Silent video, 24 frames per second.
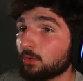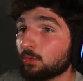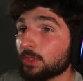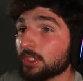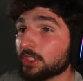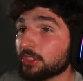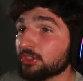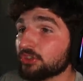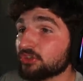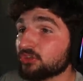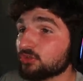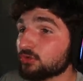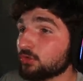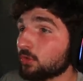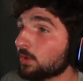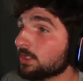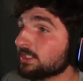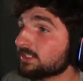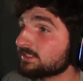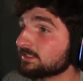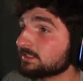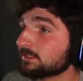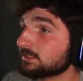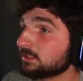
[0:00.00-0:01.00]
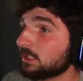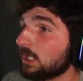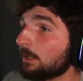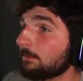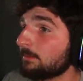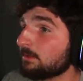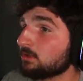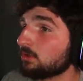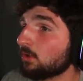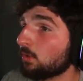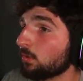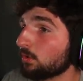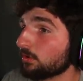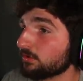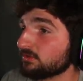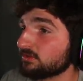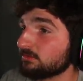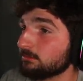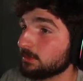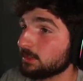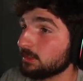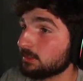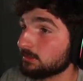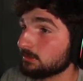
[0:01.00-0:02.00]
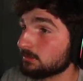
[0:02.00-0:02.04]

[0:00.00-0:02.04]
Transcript: the weirdest noises coming towards me.